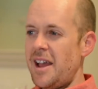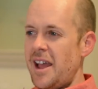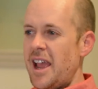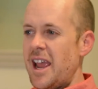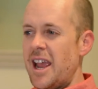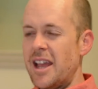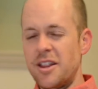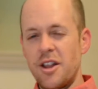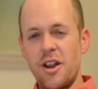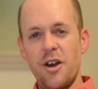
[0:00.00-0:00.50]

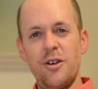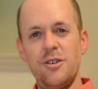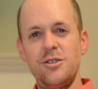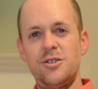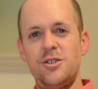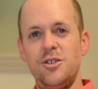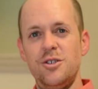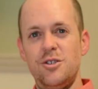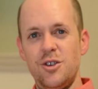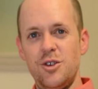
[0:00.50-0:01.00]
In the nose,
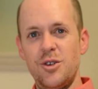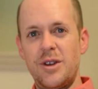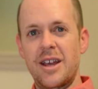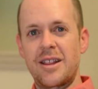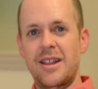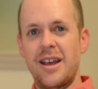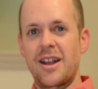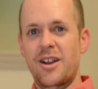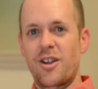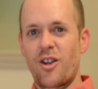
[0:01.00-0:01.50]
you do get
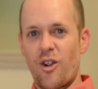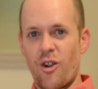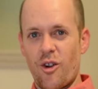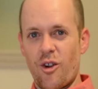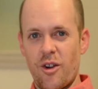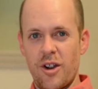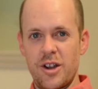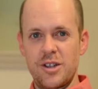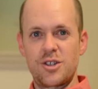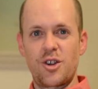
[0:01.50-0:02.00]
that
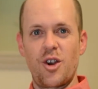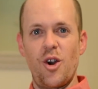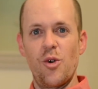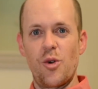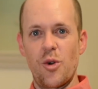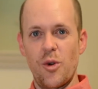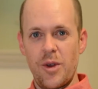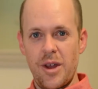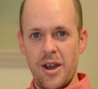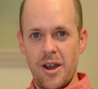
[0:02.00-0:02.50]
currant,
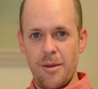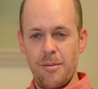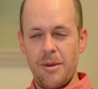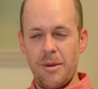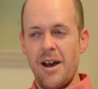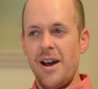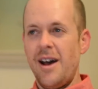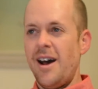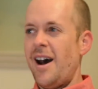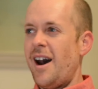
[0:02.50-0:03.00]
cocoa nib,
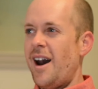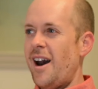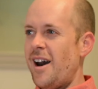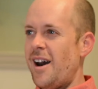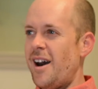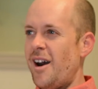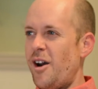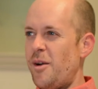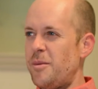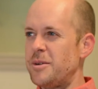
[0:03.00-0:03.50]
uh,
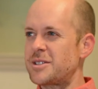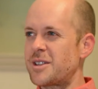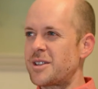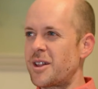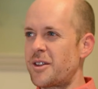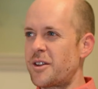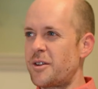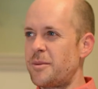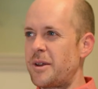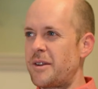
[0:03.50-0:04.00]
almost a
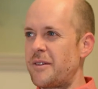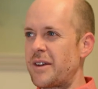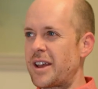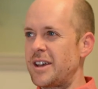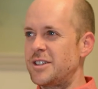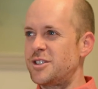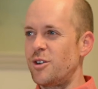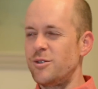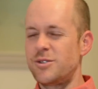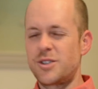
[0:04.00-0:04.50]
little bit of like a
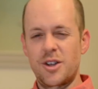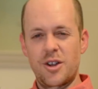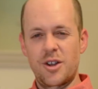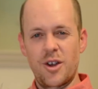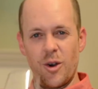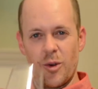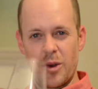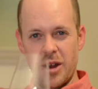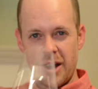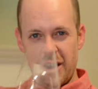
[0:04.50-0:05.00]
toasted
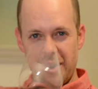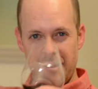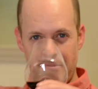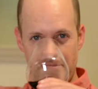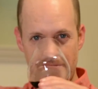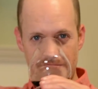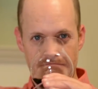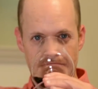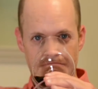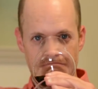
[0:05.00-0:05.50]
coconut
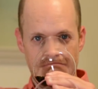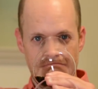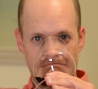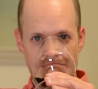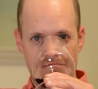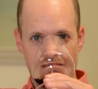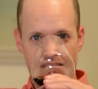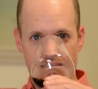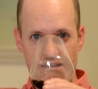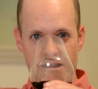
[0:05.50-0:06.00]

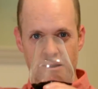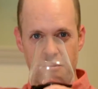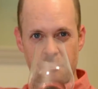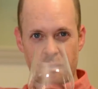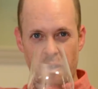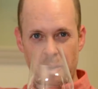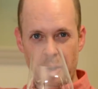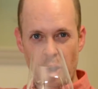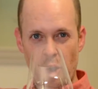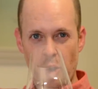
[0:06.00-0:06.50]
um,
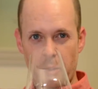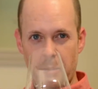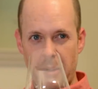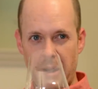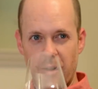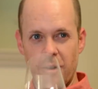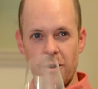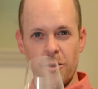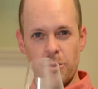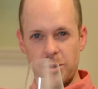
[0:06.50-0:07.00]
from the oak
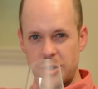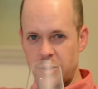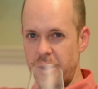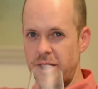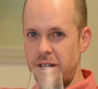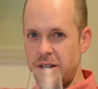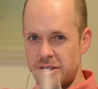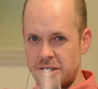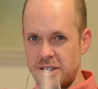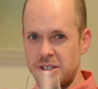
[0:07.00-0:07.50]
barrel, which
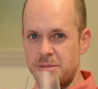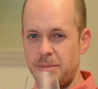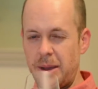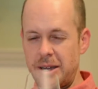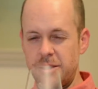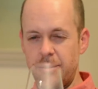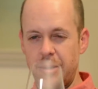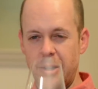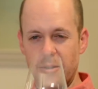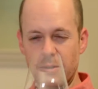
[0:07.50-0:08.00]
we suspect
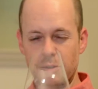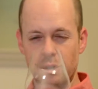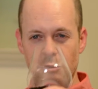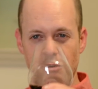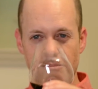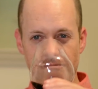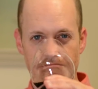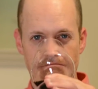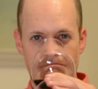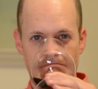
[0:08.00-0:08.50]
to be neutral.
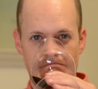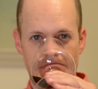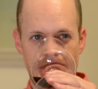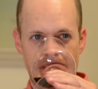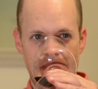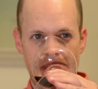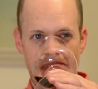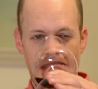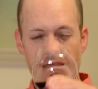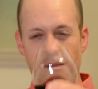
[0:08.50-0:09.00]

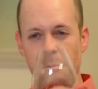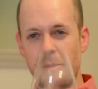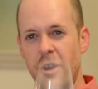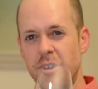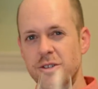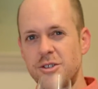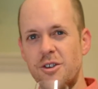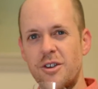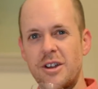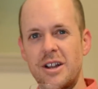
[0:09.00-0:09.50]
But
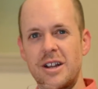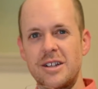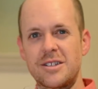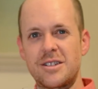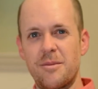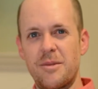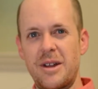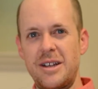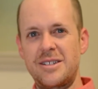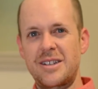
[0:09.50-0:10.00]
also you're getting
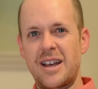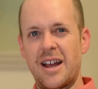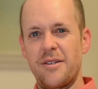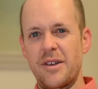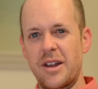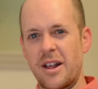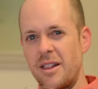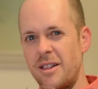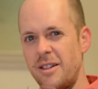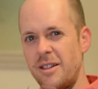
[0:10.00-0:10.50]
some nice kind of
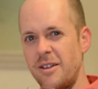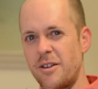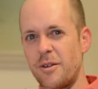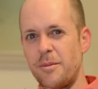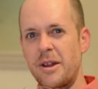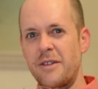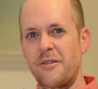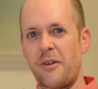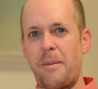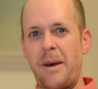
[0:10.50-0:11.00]
like a little
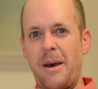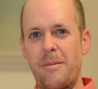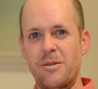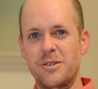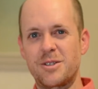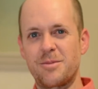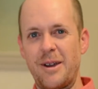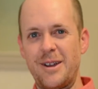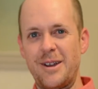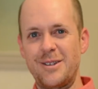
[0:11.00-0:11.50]
bit of a pepper
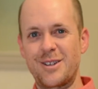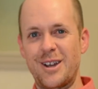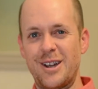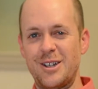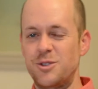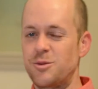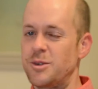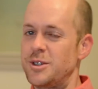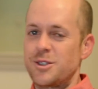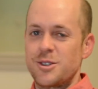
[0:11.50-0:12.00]
spice
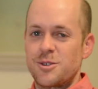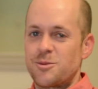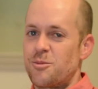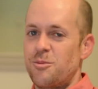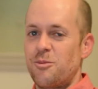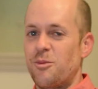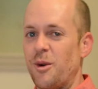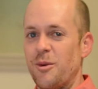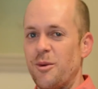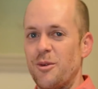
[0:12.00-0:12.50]
edge, which is
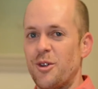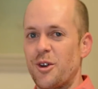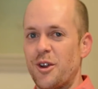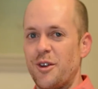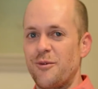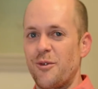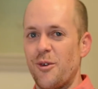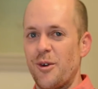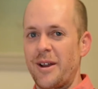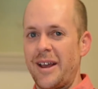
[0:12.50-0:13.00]
what we're looking
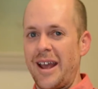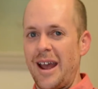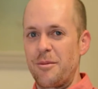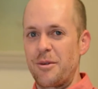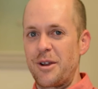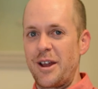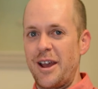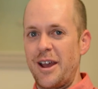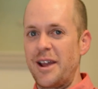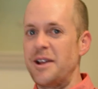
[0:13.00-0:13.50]
for in a
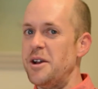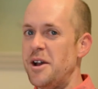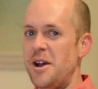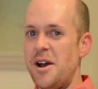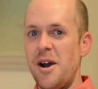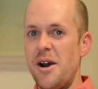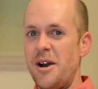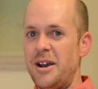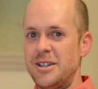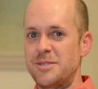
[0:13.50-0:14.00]
Cabernet,
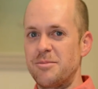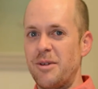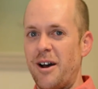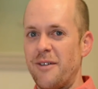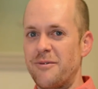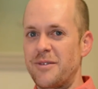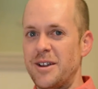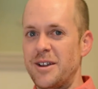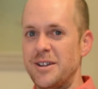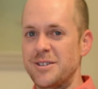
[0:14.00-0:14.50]
as
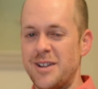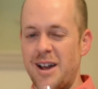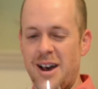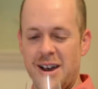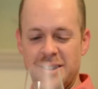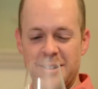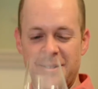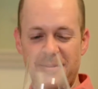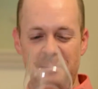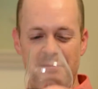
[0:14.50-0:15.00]
often as
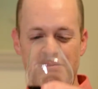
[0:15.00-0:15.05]
not.